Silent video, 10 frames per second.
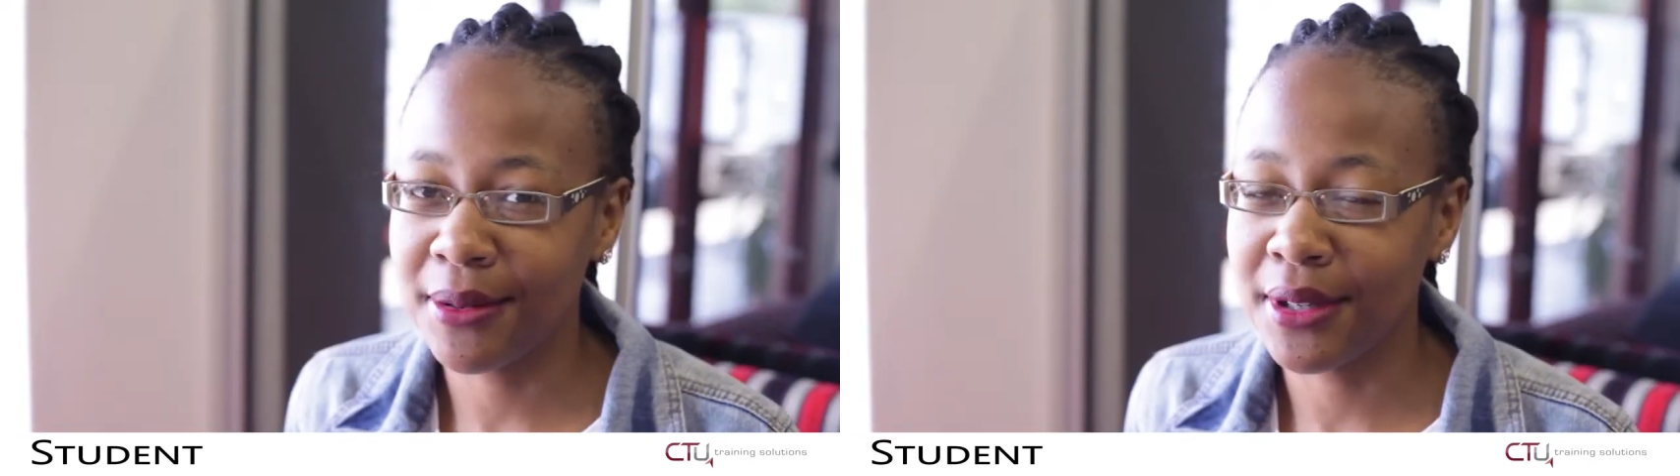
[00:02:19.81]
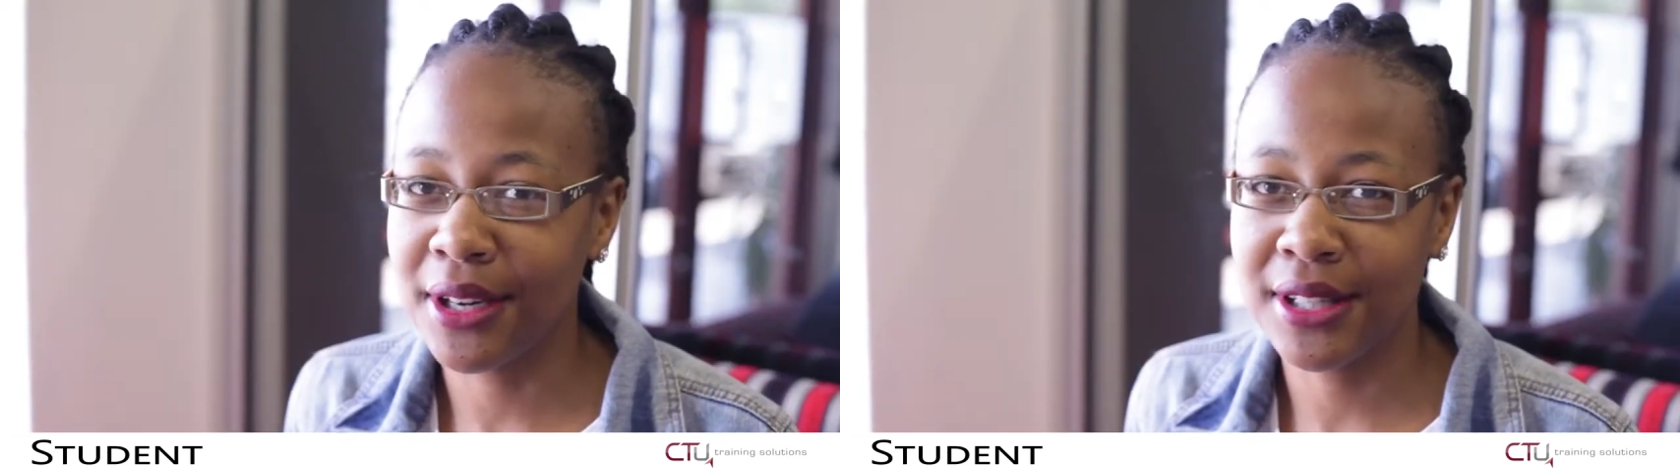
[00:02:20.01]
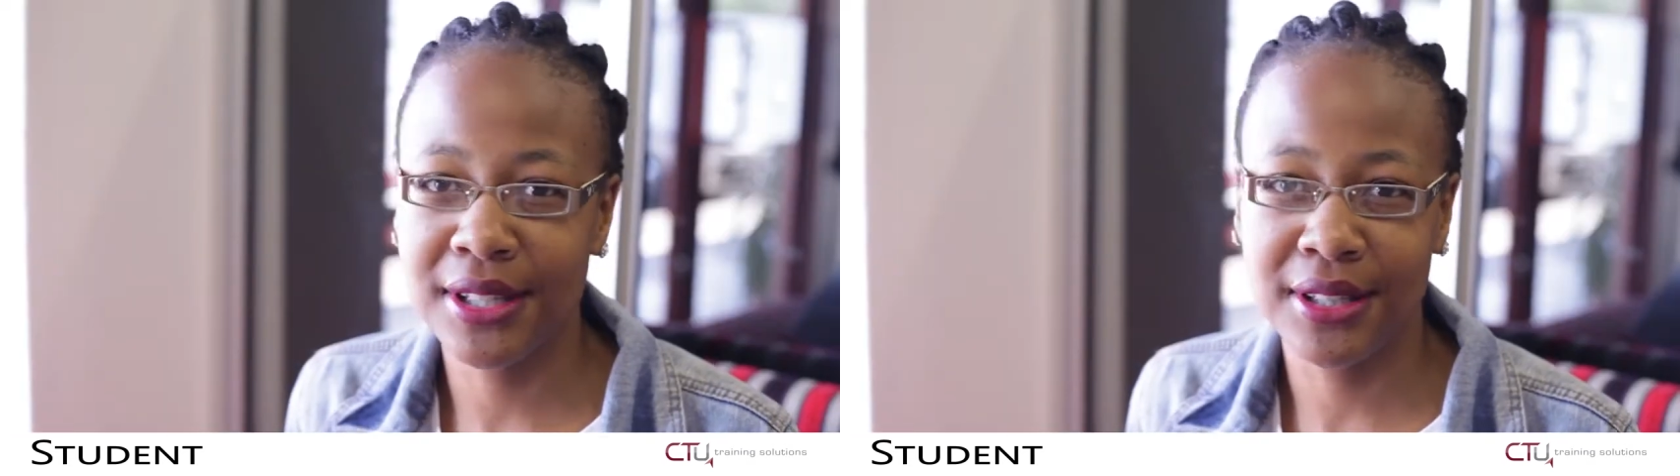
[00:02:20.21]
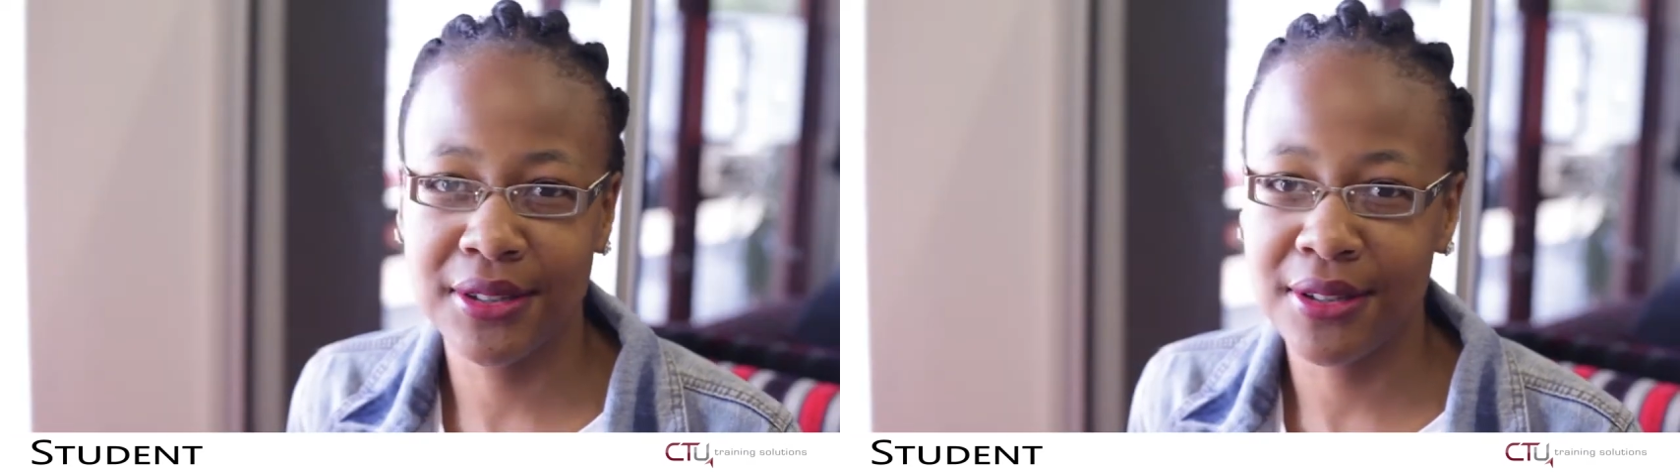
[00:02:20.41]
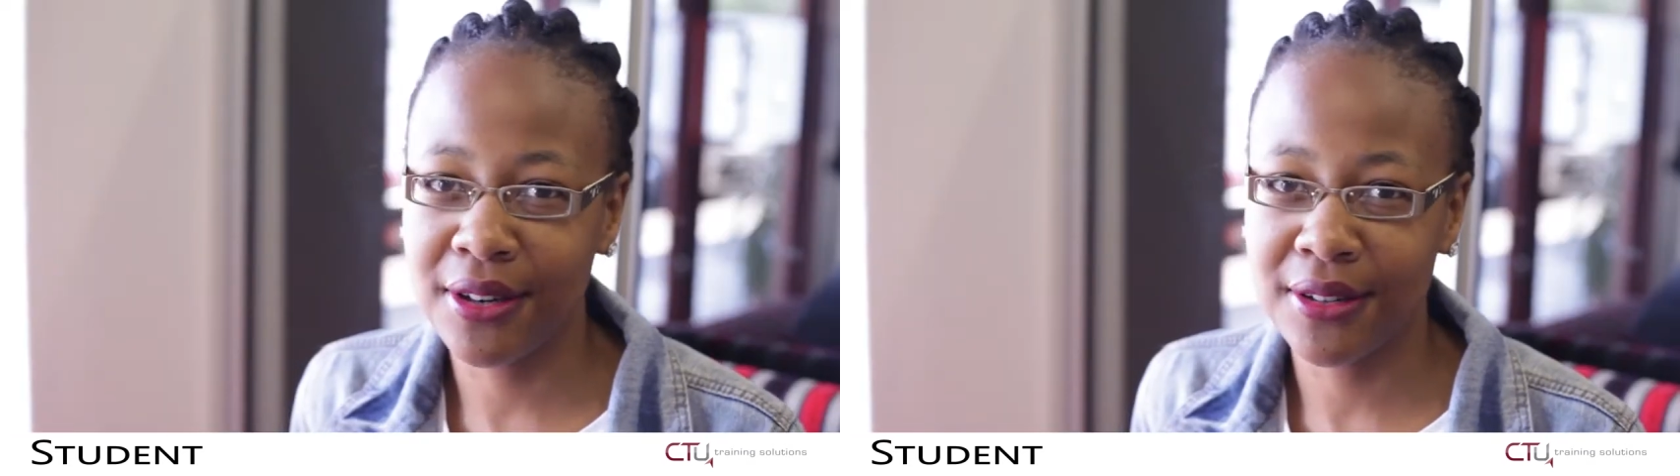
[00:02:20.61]
we got to
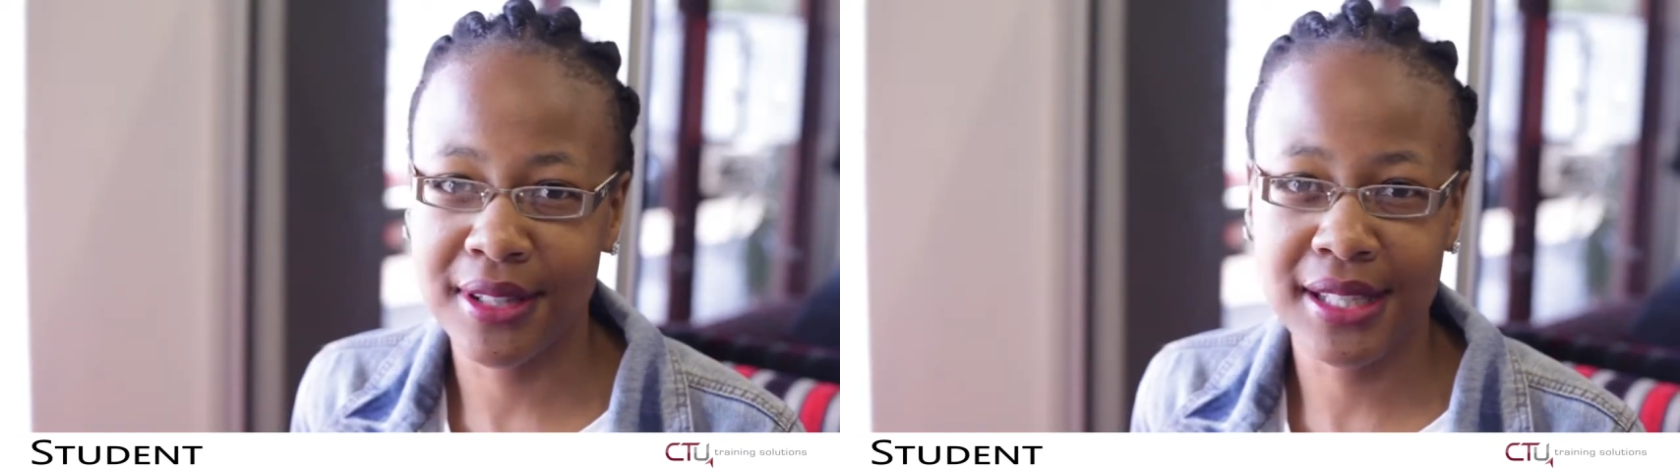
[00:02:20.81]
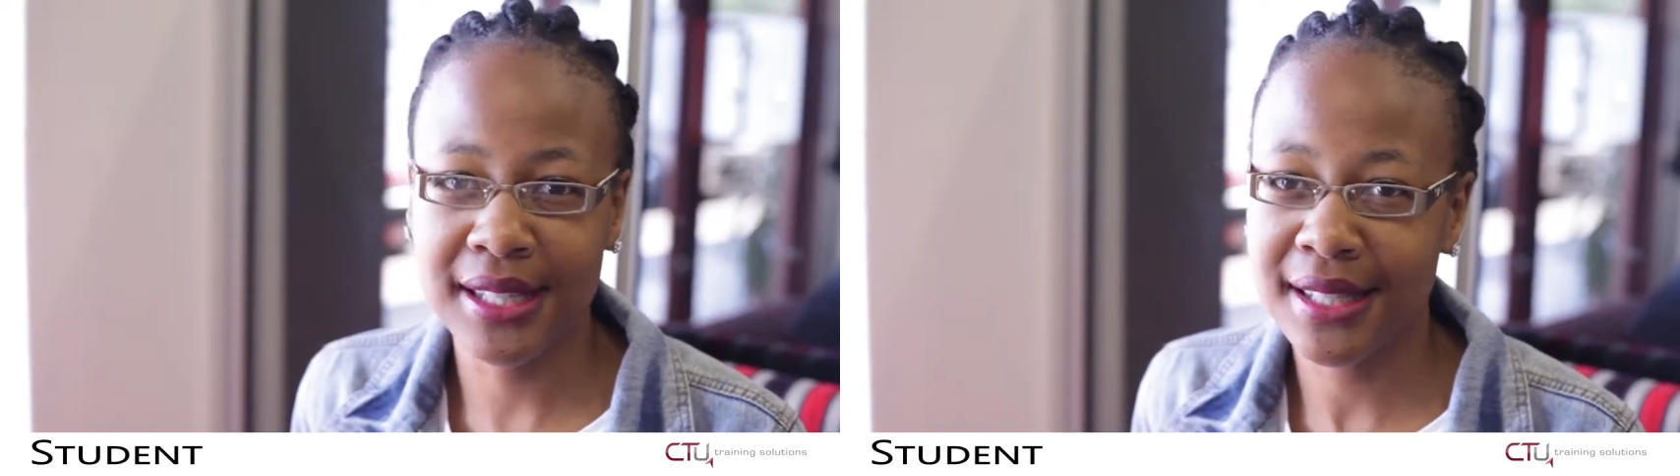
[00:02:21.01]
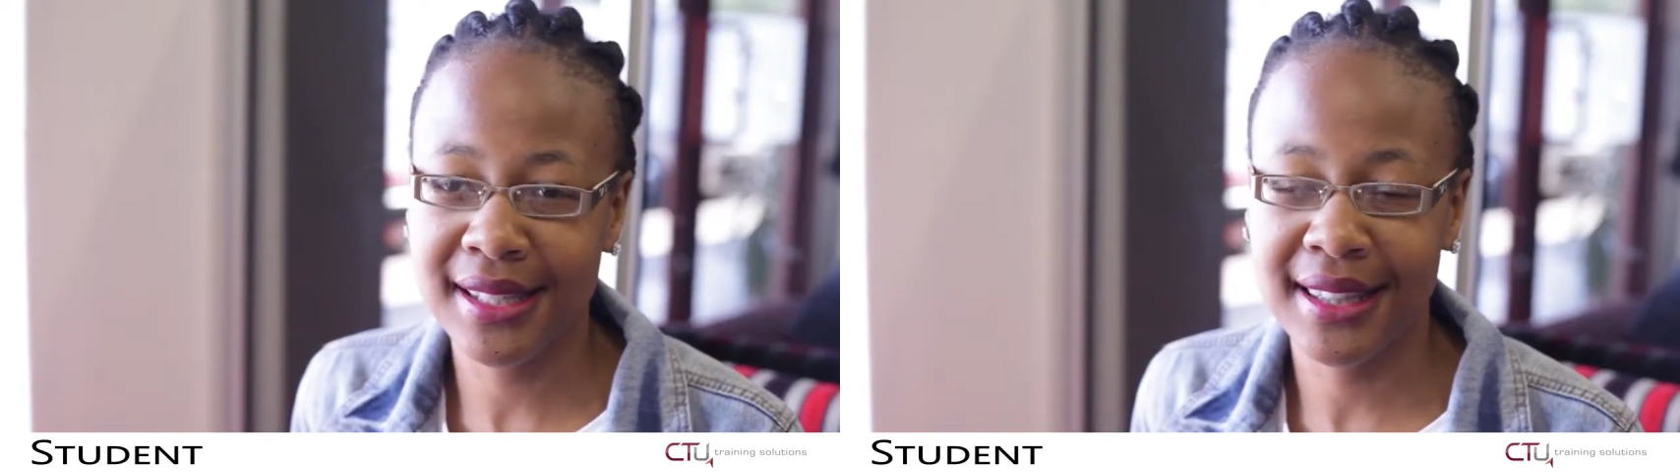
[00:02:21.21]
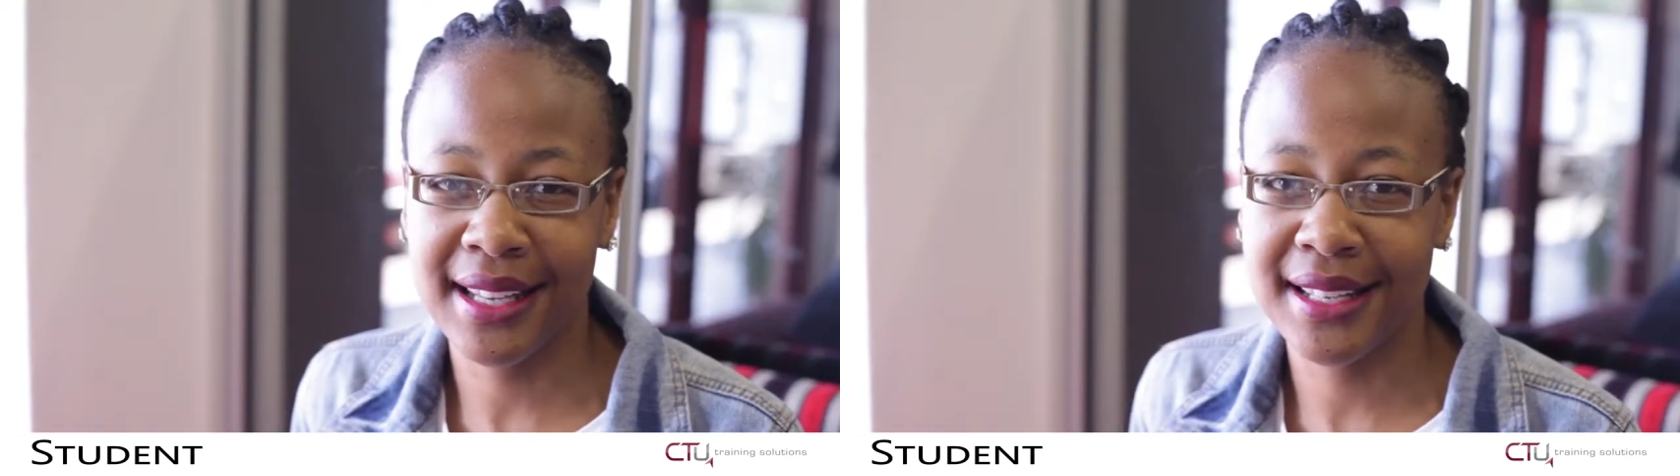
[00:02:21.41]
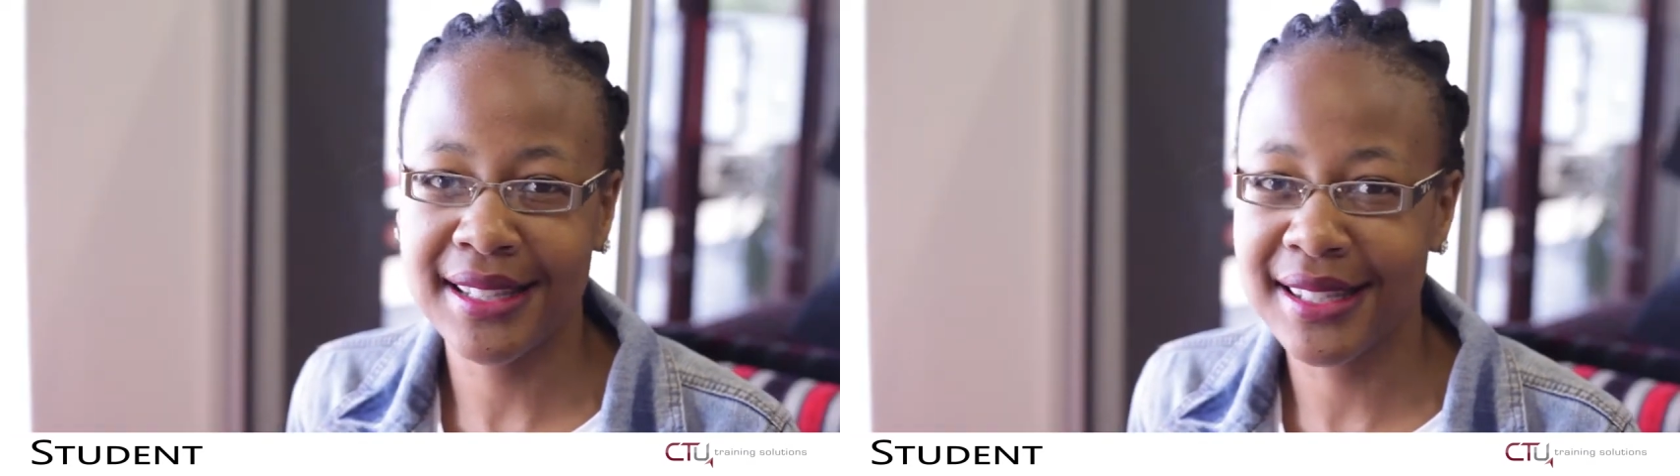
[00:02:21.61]
do all those things,